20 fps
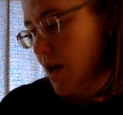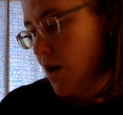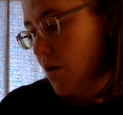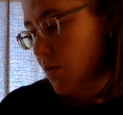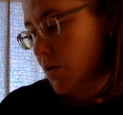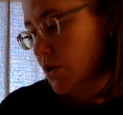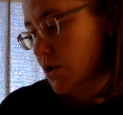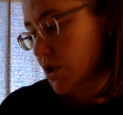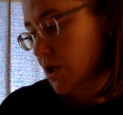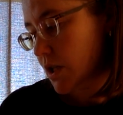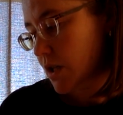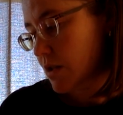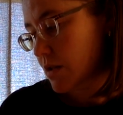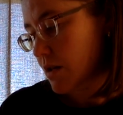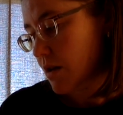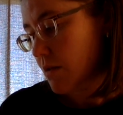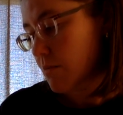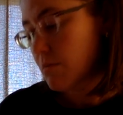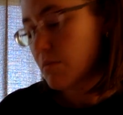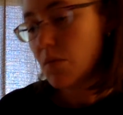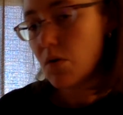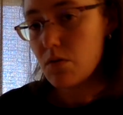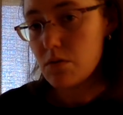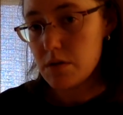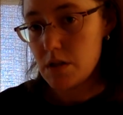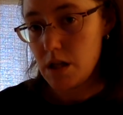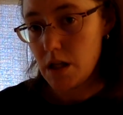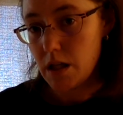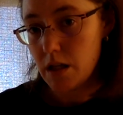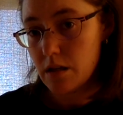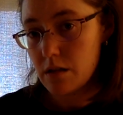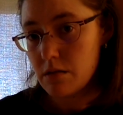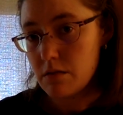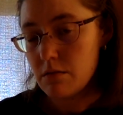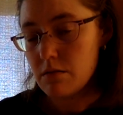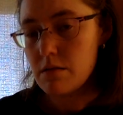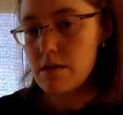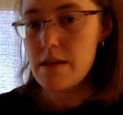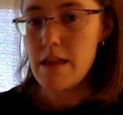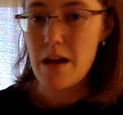When chickens are molting,
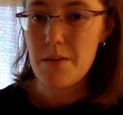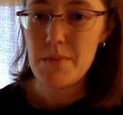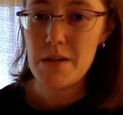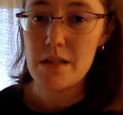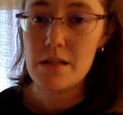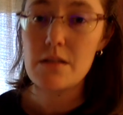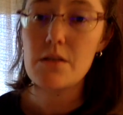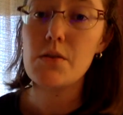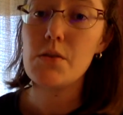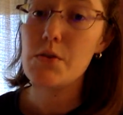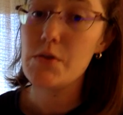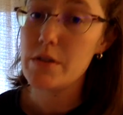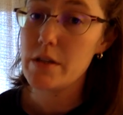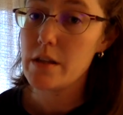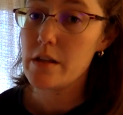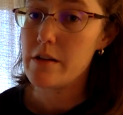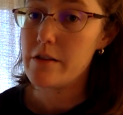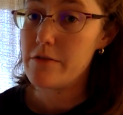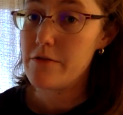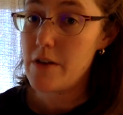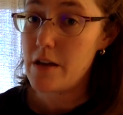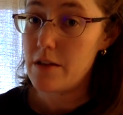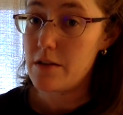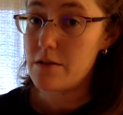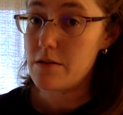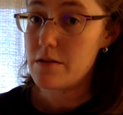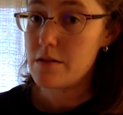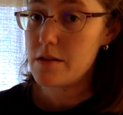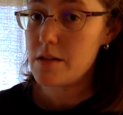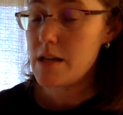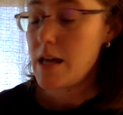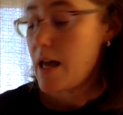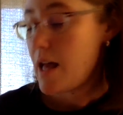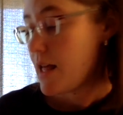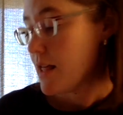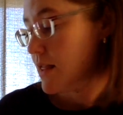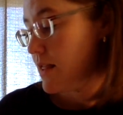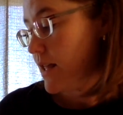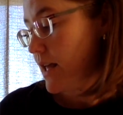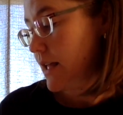that means they're losing their feathers,
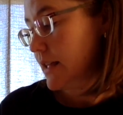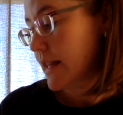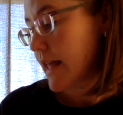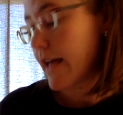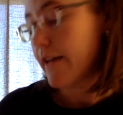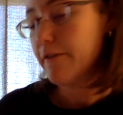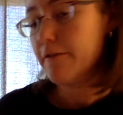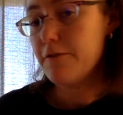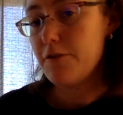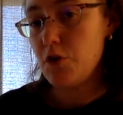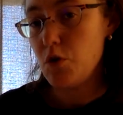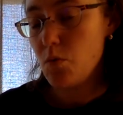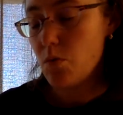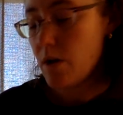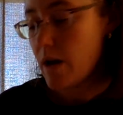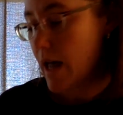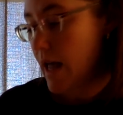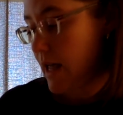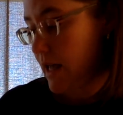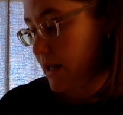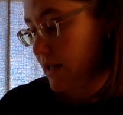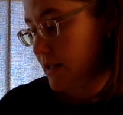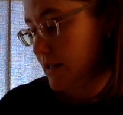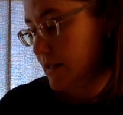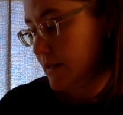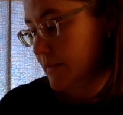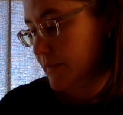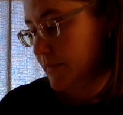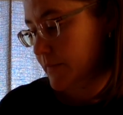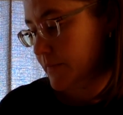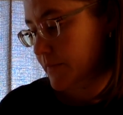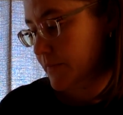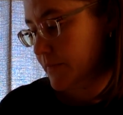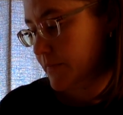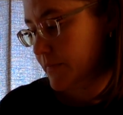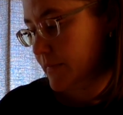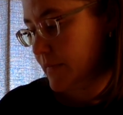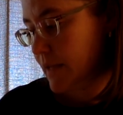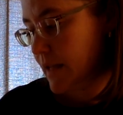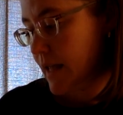they lay fewer eggs.
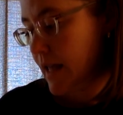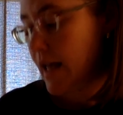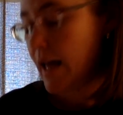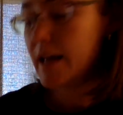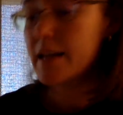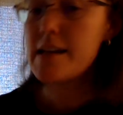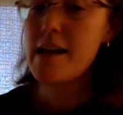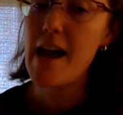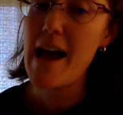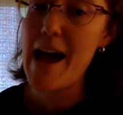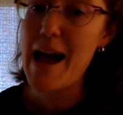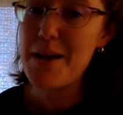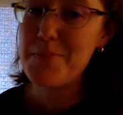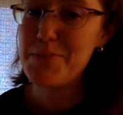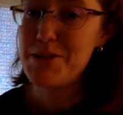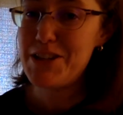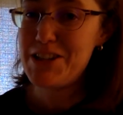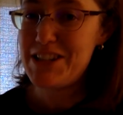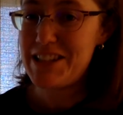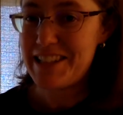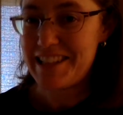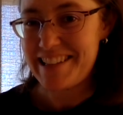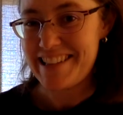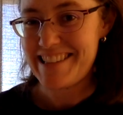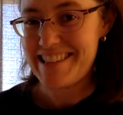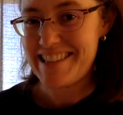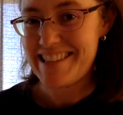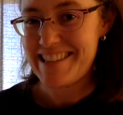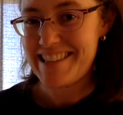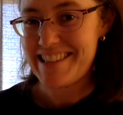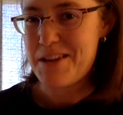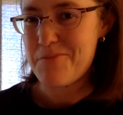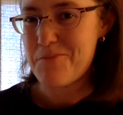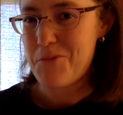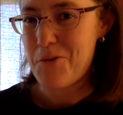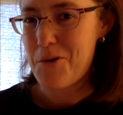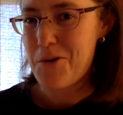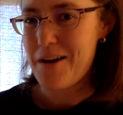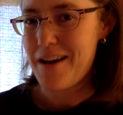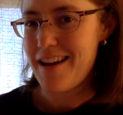And happy chickens lay
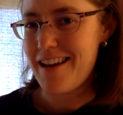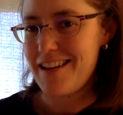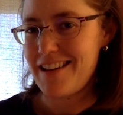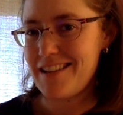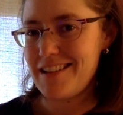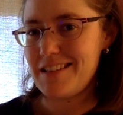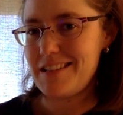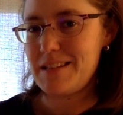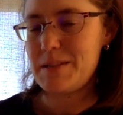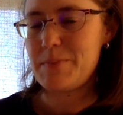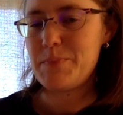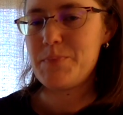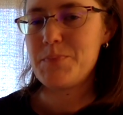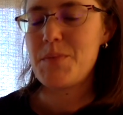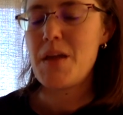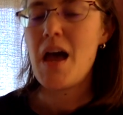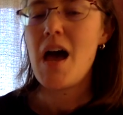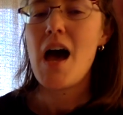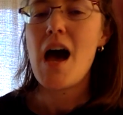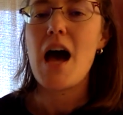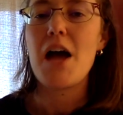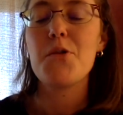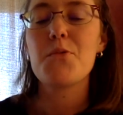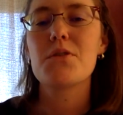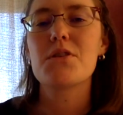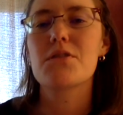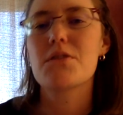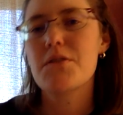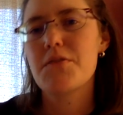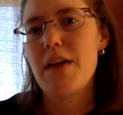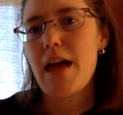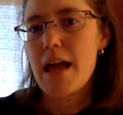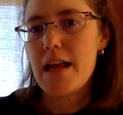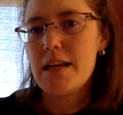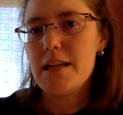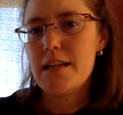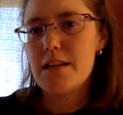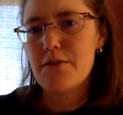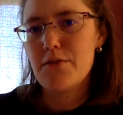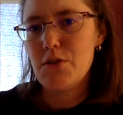more eggs. I wonder if
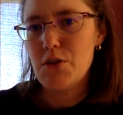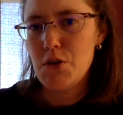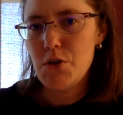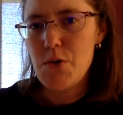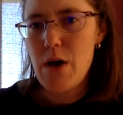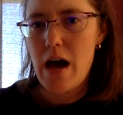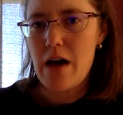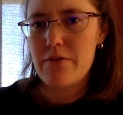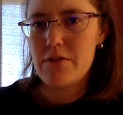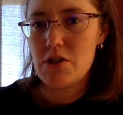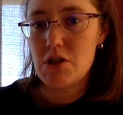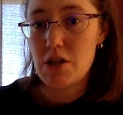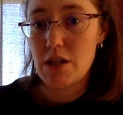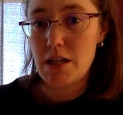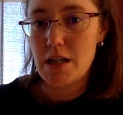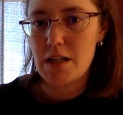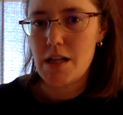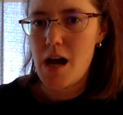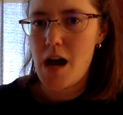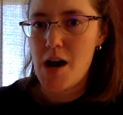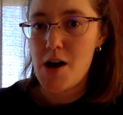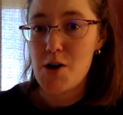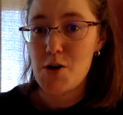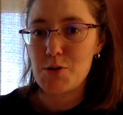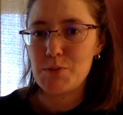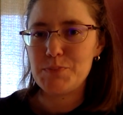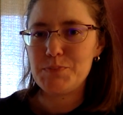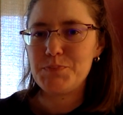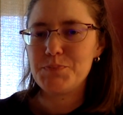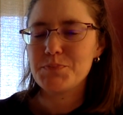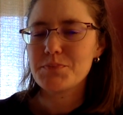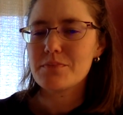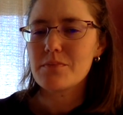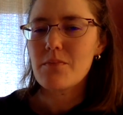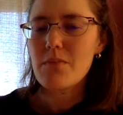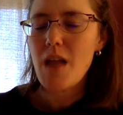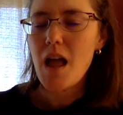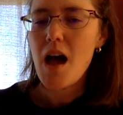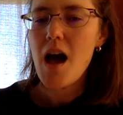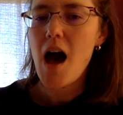any of you have a chicken at home.
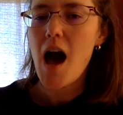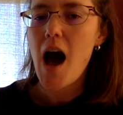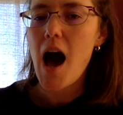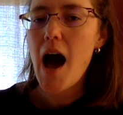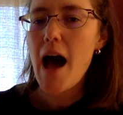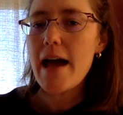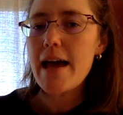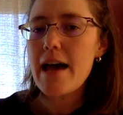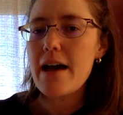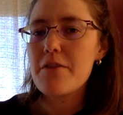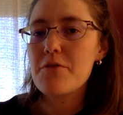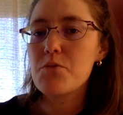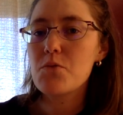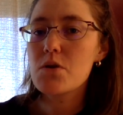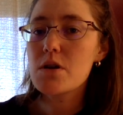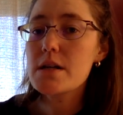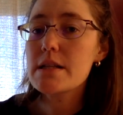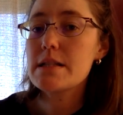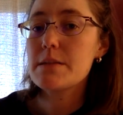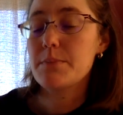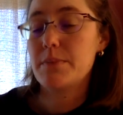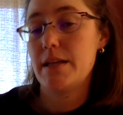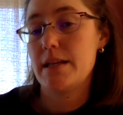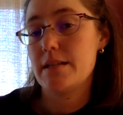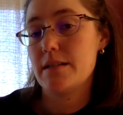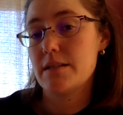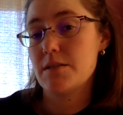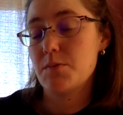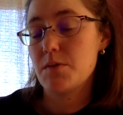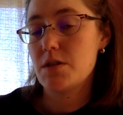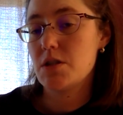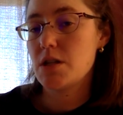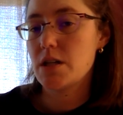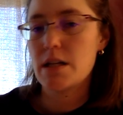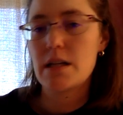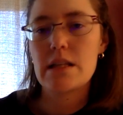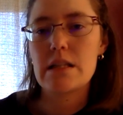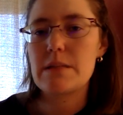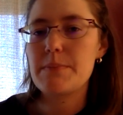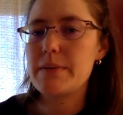I have worked in places with
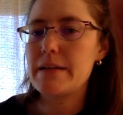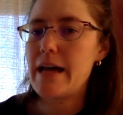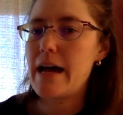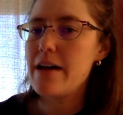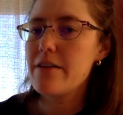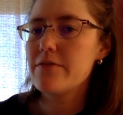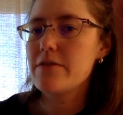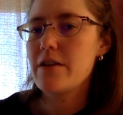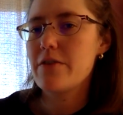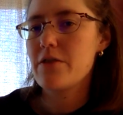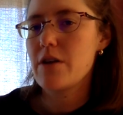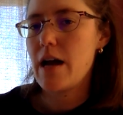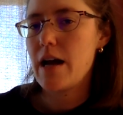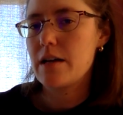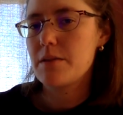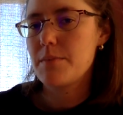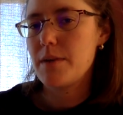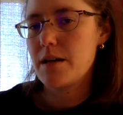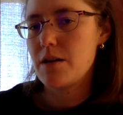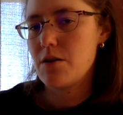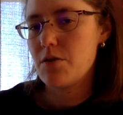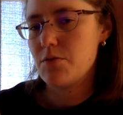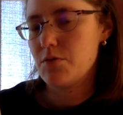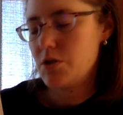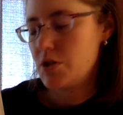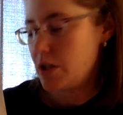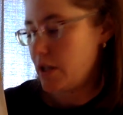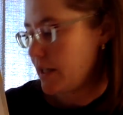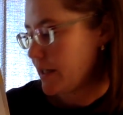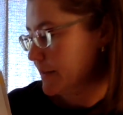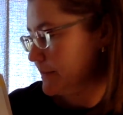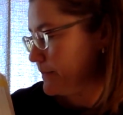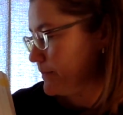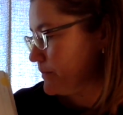chickens, but I've never had my own chicken.